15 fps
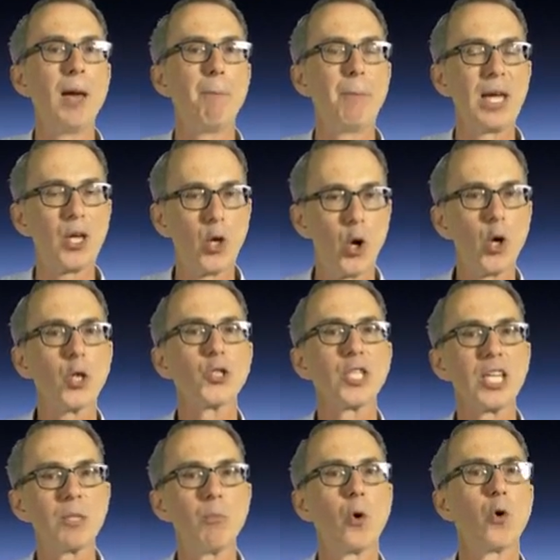because
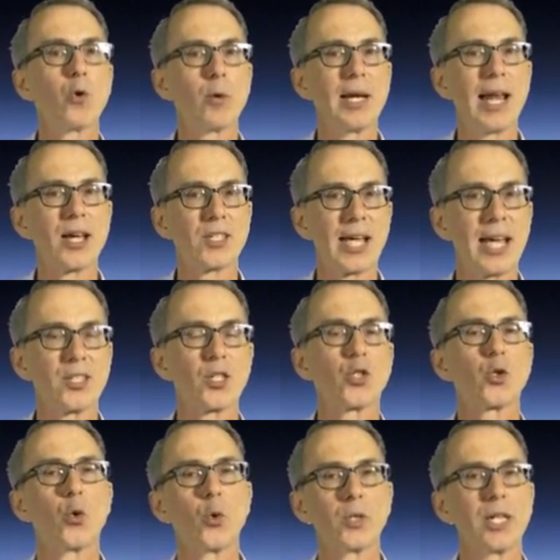there's more greenhouse gases
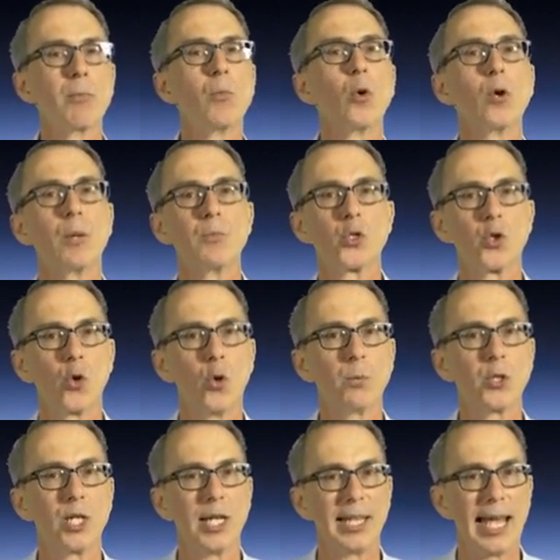causing more
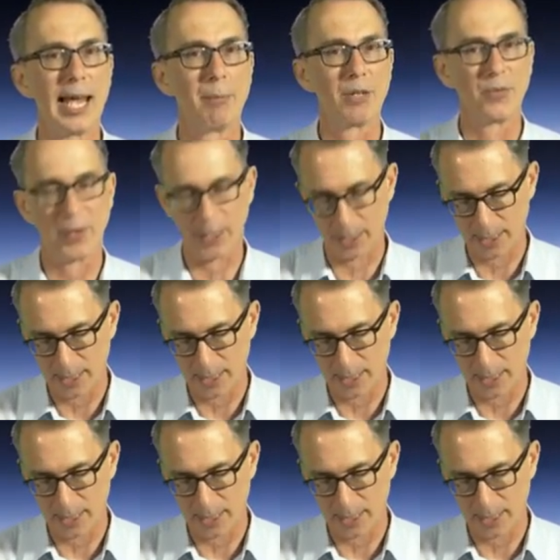absorption in the atmosphere.